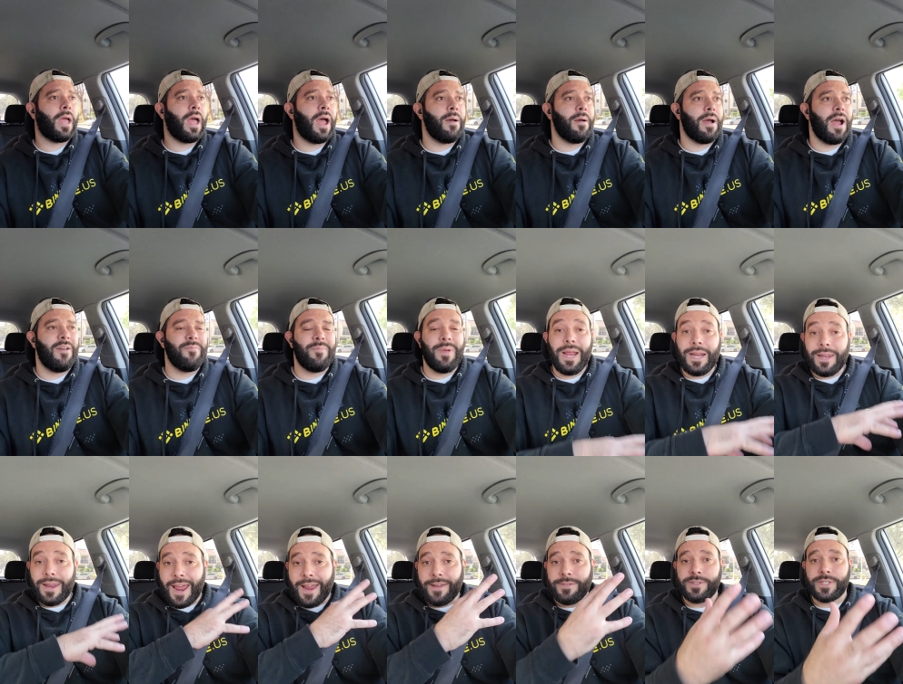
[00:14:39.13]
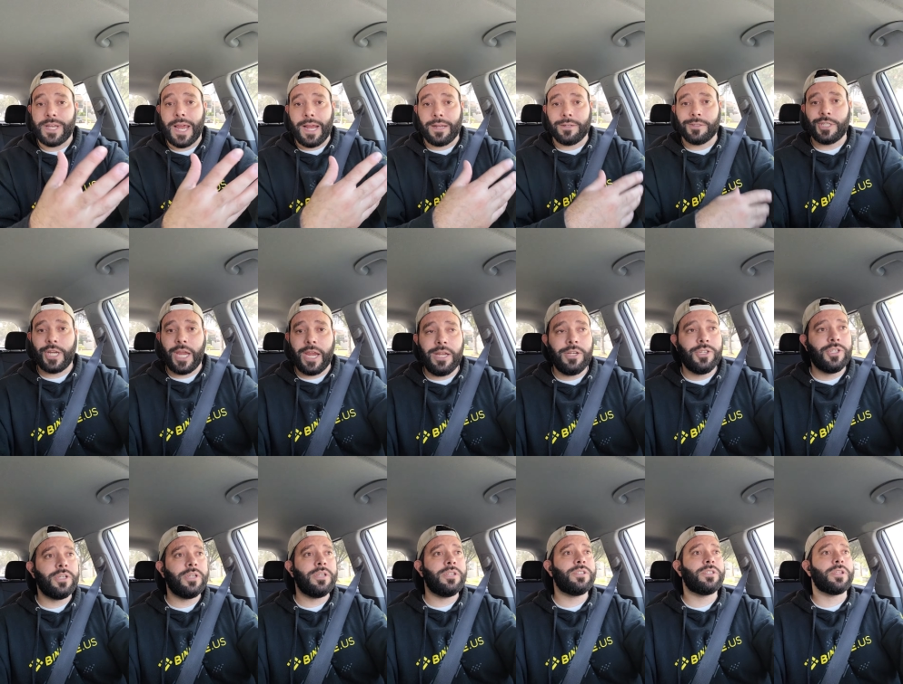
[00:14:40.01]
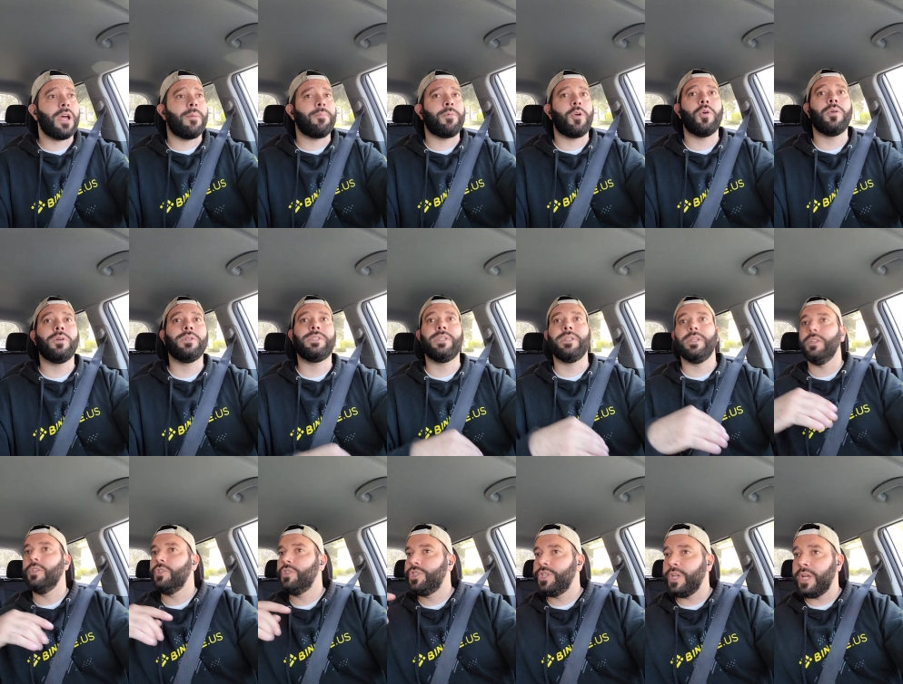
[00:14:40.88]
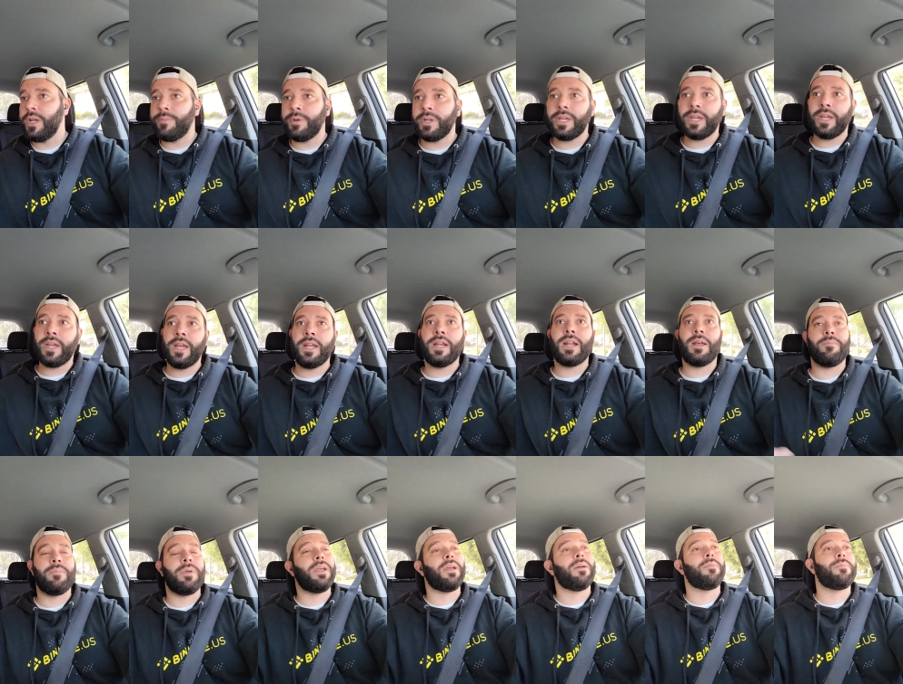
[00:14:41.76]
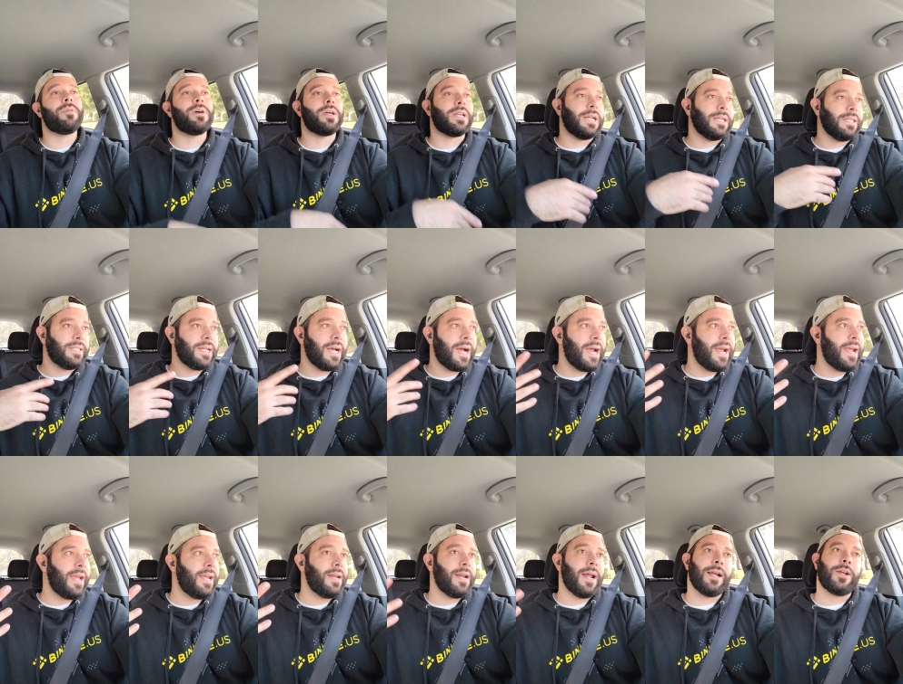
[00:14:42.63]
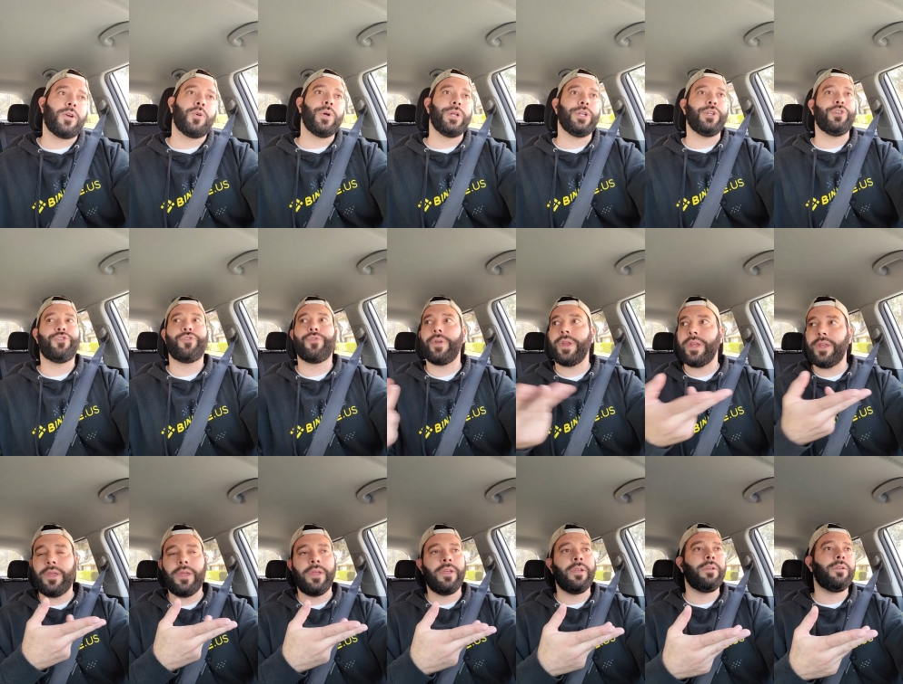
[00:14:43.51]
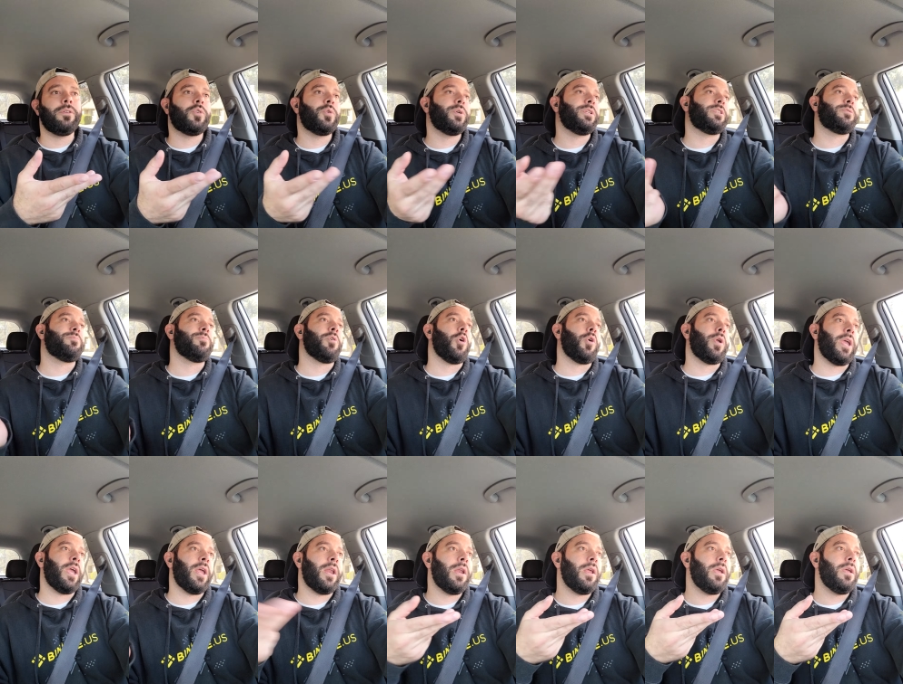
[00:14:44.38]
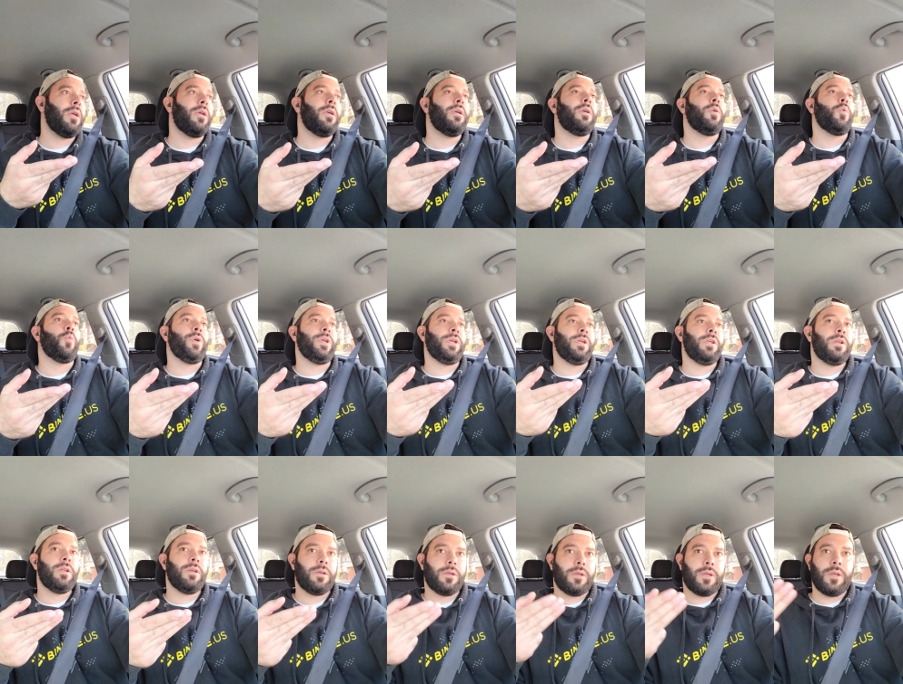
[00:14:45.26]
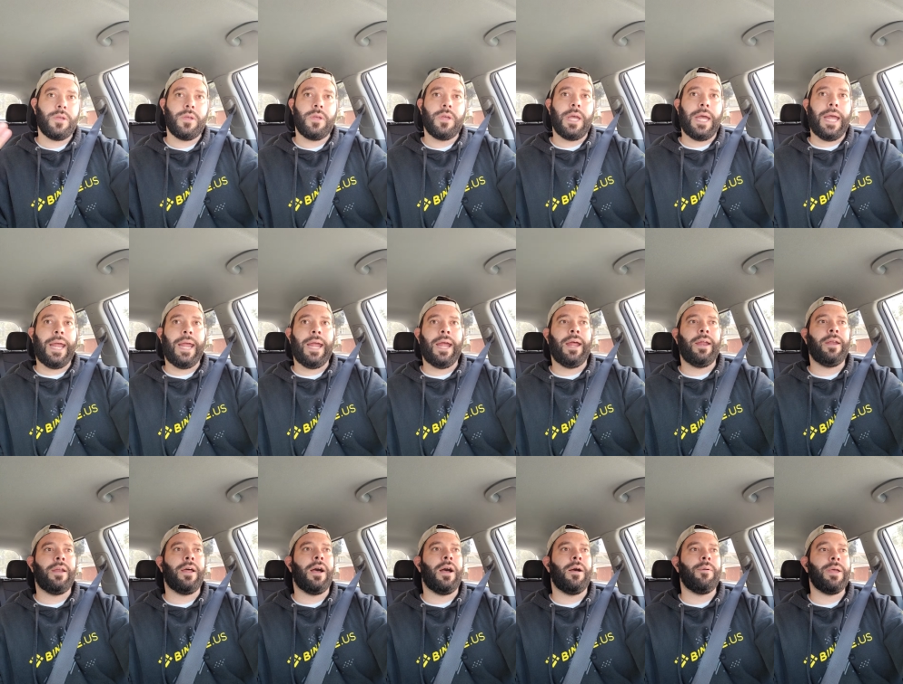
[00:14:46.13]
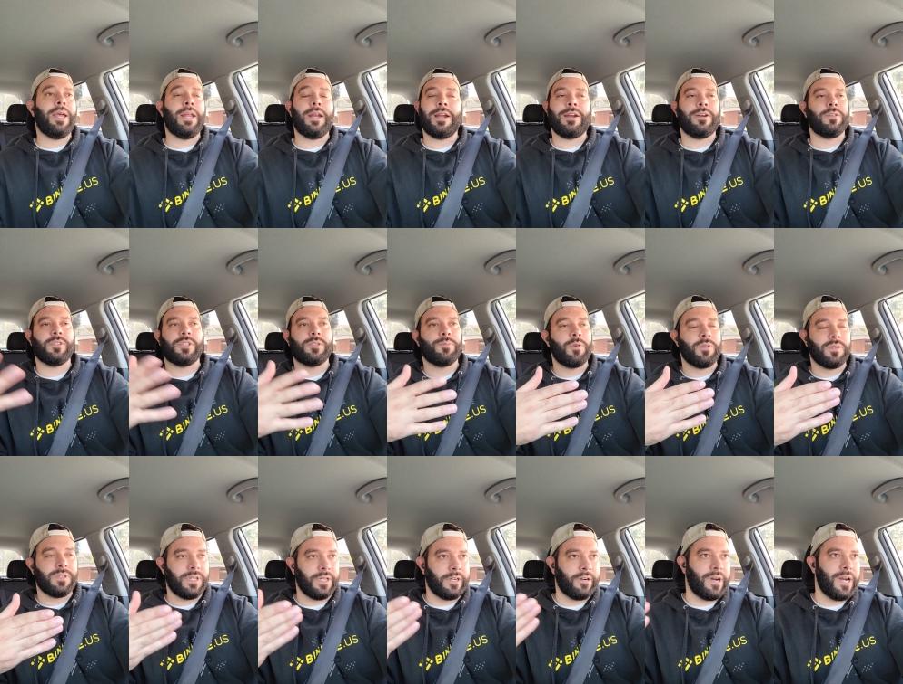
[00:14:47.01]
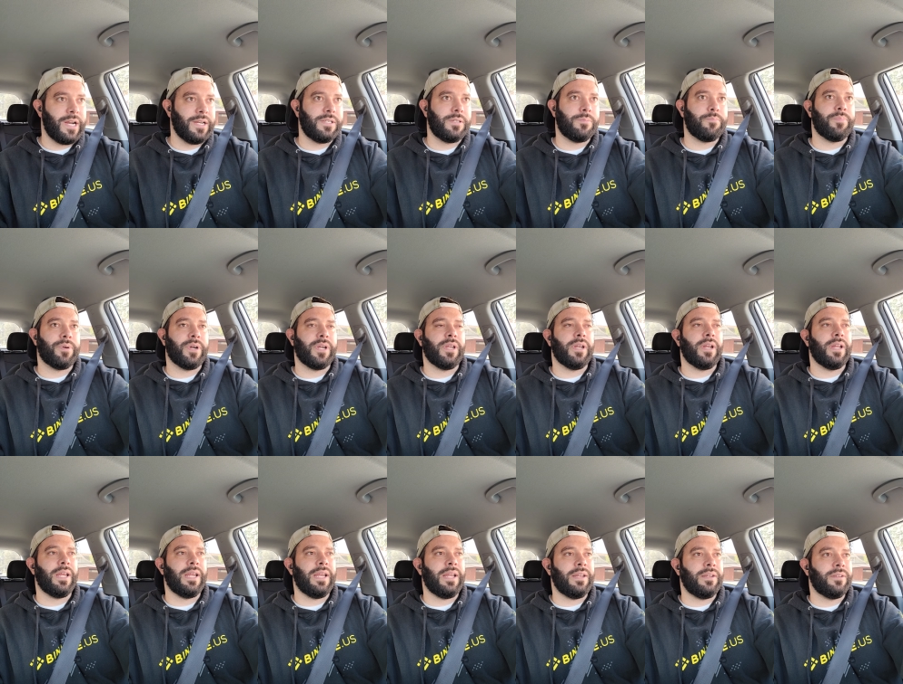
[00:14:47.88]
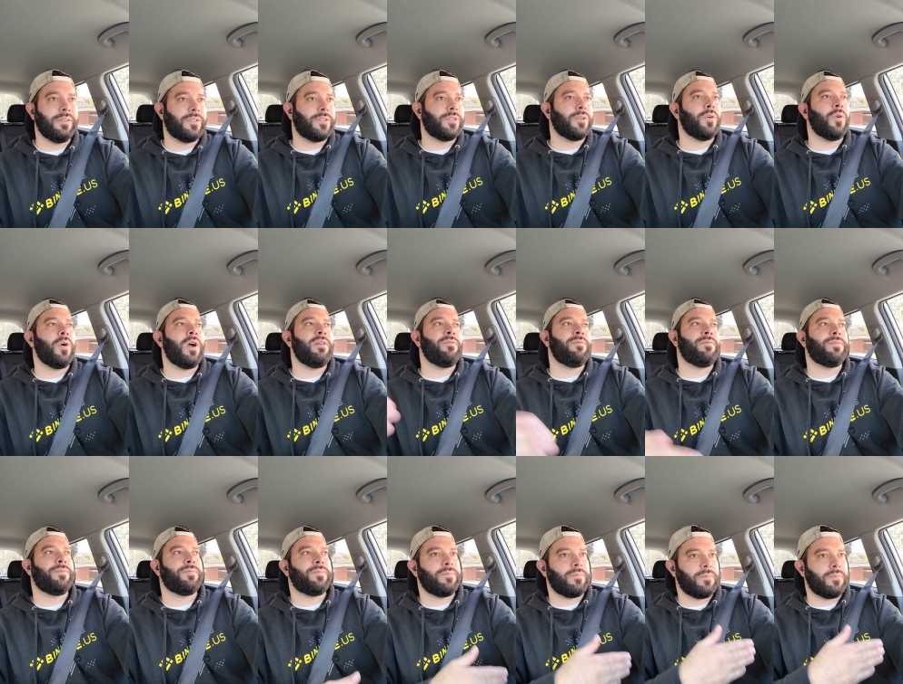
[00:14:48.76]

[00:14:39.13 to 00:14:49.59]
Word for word: I made lifestyle changes. I'm going to the gym again. I'm, I'm on a diet. I quit drinking, quit smoking weed, and uh, and I don't smoke cigarettes. But and so I've